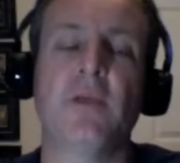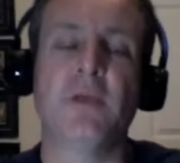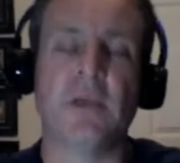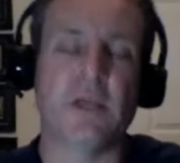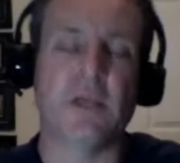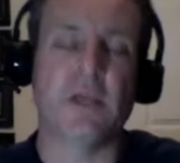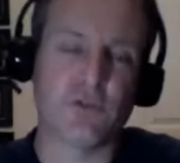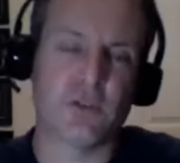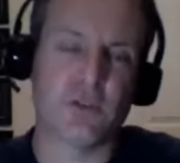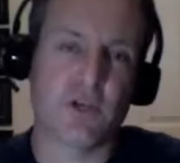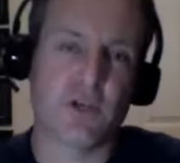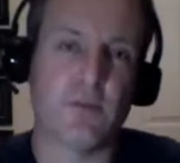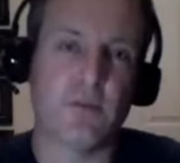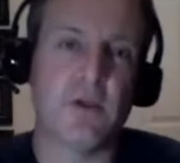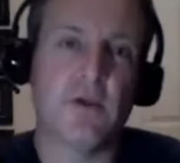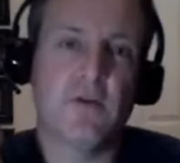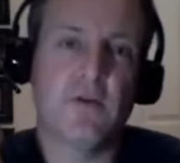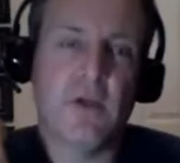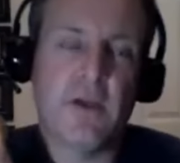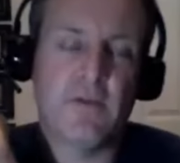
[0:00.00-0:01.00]
interesting to be
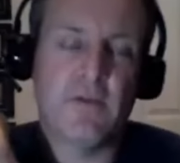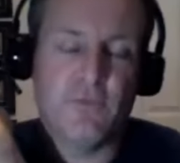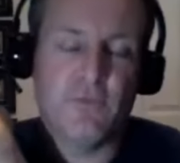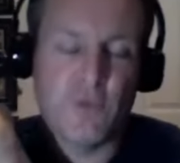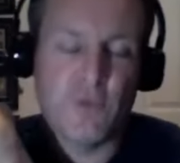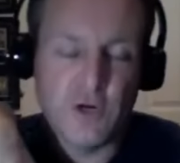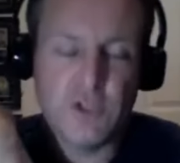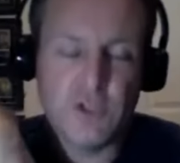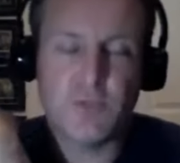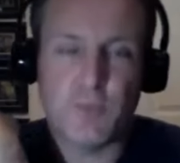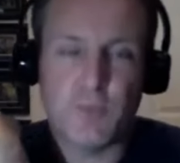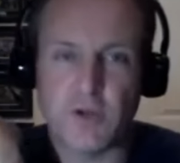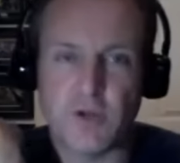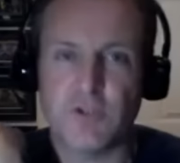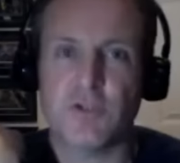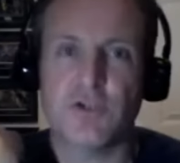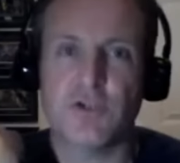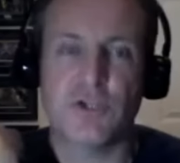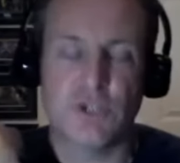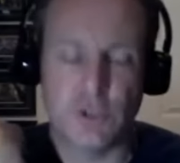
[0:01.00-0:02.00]
a, have a
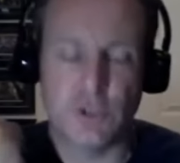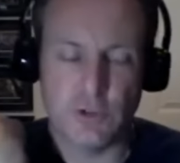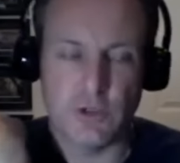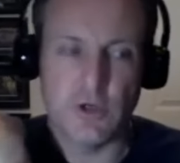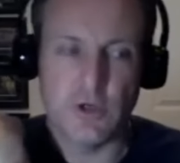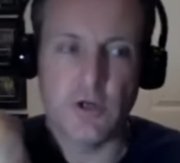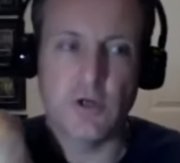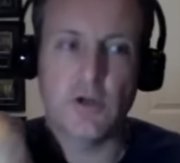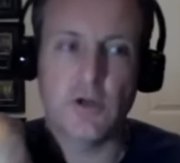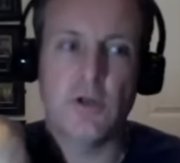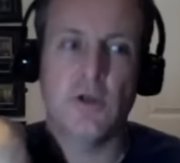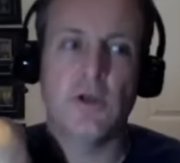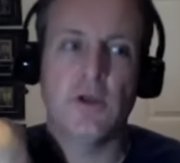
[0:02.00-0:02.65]
first-person shooter